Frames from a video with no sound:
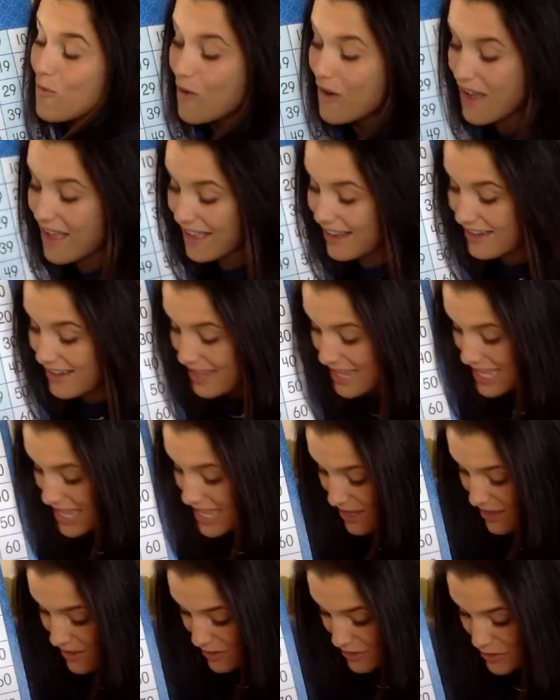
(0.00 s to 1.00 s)
1
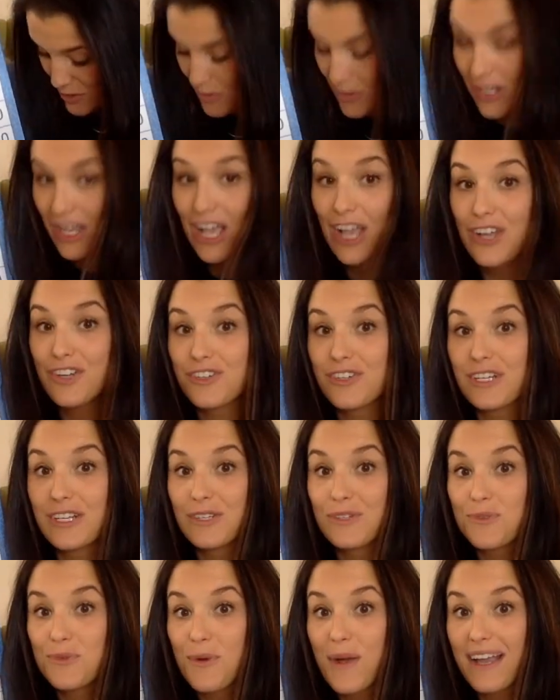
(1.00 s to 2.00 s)
to
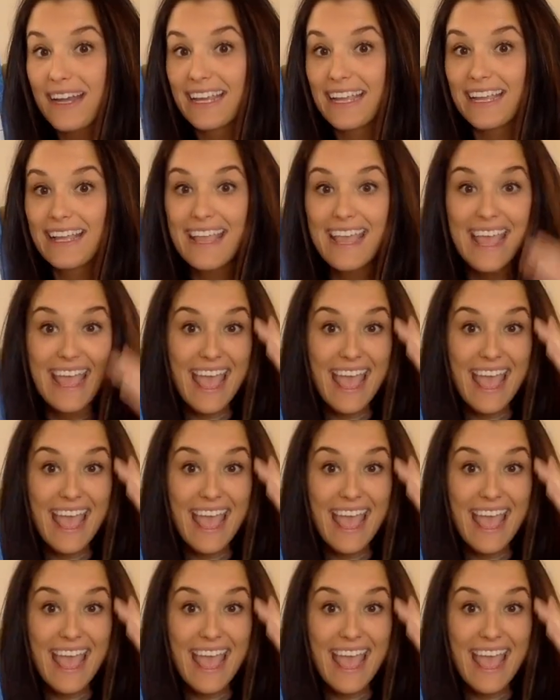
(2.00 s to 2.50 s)
120.